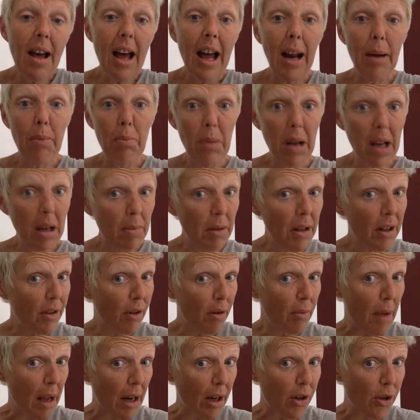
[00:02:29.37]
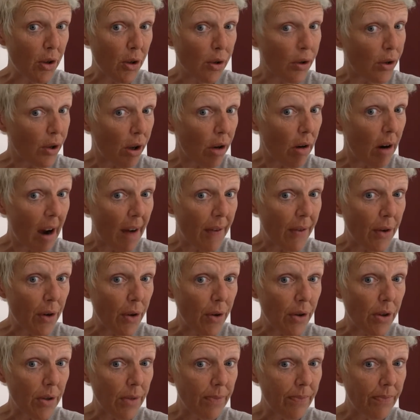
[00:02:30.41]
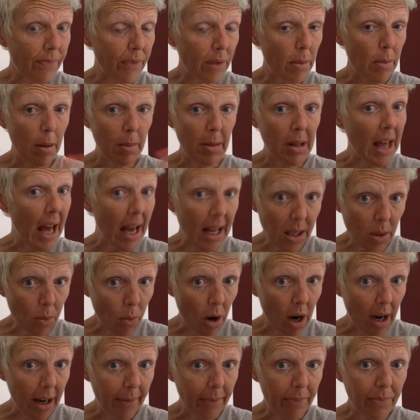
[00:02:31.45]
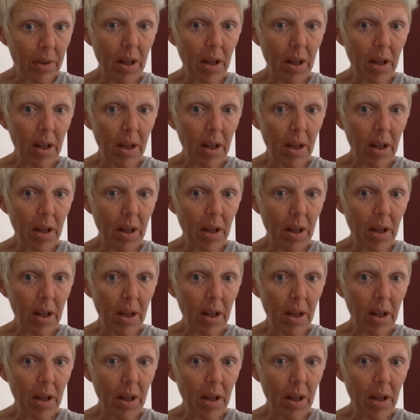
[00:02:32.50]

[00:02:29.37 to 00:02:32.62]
And maybe their managers are crafters. Maybe that's why.